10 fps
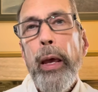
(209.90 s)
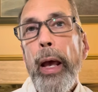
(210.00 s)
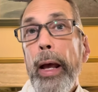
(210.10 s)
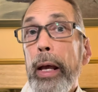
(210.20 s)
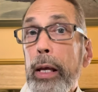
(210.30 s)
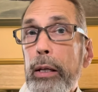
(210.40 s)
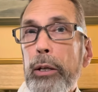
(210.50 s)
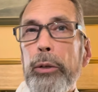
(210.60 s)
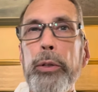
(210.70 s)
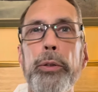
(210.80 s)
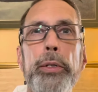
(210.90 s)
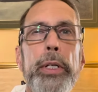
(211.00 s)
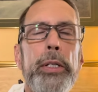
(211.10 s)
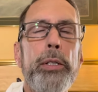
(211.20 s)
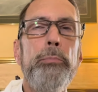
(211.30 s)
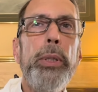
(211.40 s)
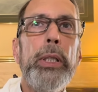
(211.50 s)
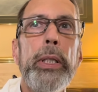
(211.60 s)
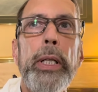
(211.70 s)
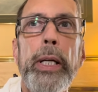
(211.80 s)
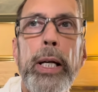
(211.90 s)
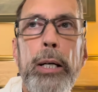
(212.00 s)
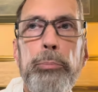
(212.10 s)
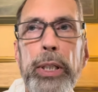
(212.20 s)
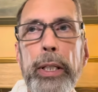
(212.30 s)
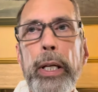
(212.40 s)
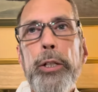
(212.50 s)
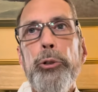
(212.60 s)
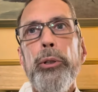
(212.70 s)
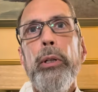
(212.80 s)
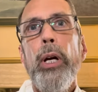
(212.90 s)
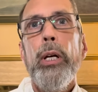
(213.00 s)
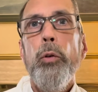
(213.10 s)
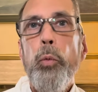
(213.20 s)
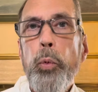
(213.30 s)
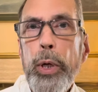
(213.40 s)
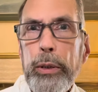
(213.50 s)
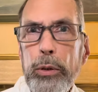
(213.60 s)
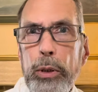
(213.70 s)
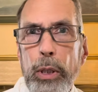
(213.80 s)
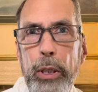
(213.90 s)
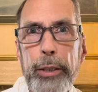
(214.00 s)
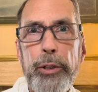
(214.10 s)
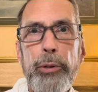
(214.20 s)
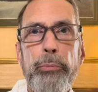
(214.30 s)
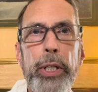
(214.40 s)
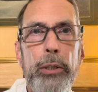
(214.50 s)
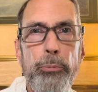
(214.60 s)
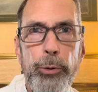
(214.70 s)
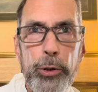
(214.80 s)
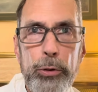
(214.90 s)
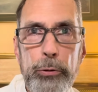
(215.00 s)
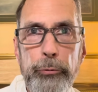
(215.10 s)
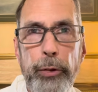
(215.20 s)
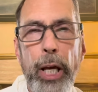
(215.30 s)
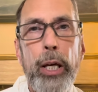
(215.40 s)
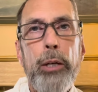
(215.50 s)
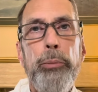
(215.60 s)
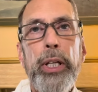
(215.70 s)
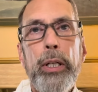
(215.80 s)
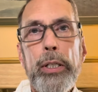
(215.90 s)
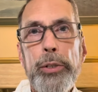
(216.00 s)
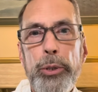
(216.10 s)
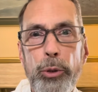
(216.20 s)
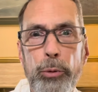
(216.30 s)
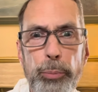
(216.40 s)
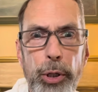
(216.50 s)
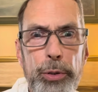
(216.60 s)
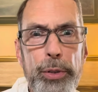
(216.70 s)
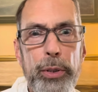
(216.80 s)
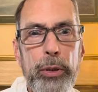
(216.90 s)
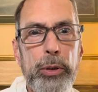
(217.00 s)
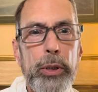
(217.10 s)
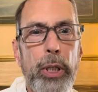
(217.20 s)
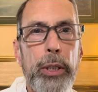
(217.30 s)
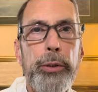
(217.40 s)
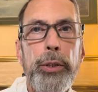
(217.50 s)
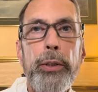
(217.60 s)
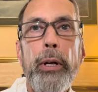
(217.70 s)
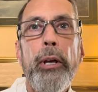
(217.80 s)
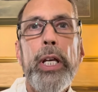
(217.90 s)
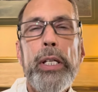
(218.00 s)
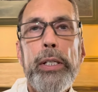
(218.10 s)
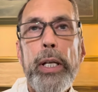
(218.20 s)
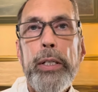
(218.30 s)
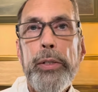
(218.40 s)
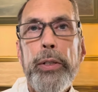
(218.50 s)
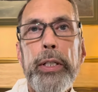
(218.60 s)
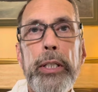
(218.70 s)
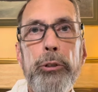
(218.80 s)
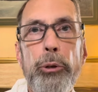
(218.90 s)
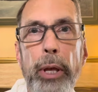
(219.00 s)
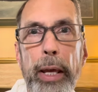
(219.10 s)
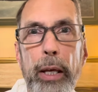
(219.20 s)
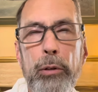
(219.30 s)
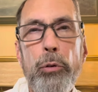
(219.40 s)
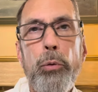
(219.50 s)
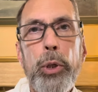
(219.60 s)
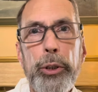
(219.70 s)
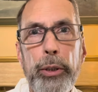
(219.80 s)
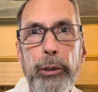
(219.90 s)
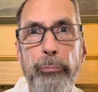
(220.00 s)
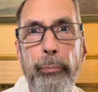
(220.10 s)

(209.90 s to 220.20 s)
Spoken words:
And your disability application will not be approved because your personal doctor says that you can't work.